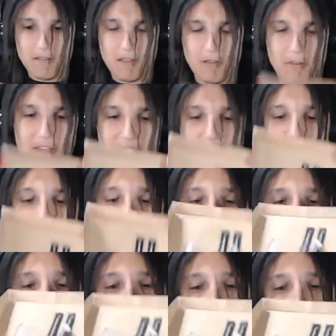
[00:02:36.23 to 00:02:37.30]
Oh, it is
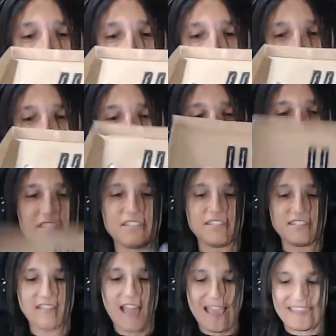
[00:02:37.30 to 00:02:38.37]
plastic. I guess it's
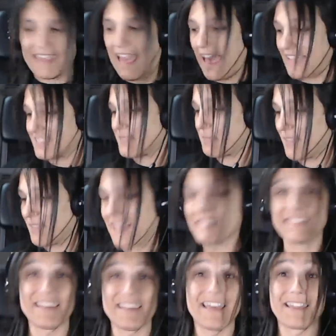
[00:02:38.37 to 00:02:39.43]
just die-cast
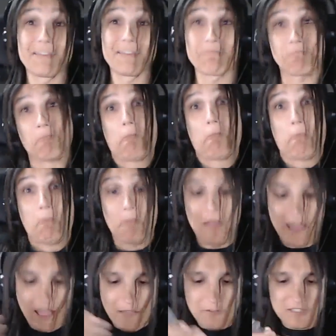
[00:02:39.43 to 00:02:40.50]
plastic.
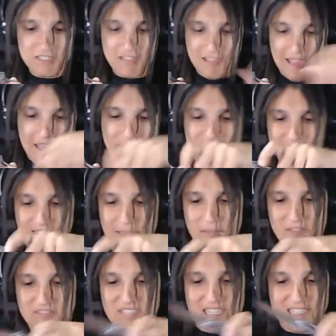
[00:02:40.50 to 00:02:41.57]
I was the every time
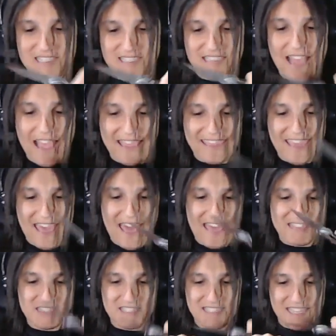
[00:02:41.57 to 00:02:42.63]
I've seen
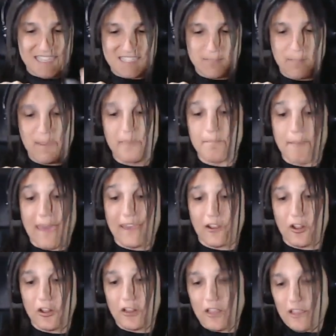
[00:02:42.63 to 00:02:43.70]
die-cast, it's been
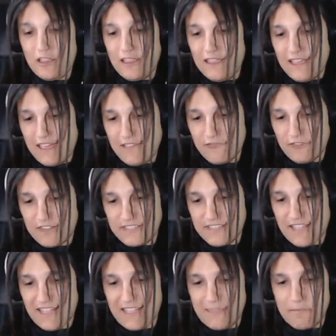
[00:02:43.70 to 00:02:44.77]
metal. Every
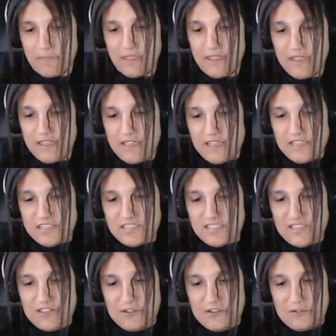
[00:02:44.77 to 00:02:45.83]
time.
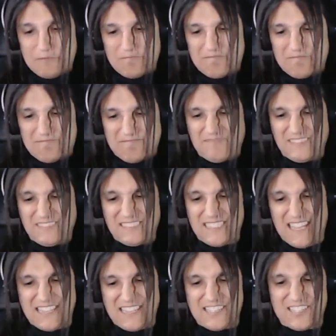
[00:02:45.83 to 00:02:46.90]
So,
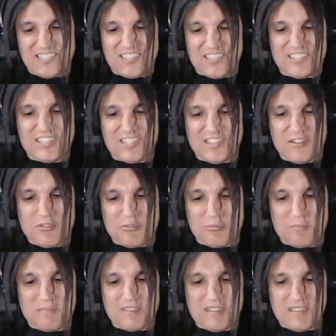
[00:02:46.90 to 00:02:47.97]
I just
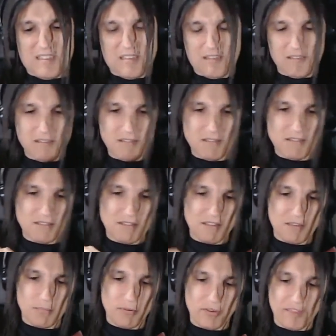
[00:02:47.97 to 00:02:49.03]
assumed...
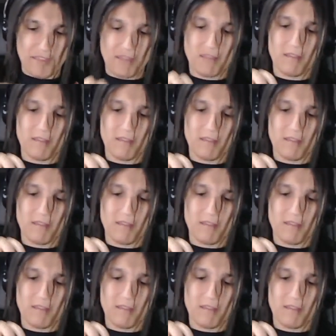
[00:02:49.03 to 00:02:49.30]
Oh, boy.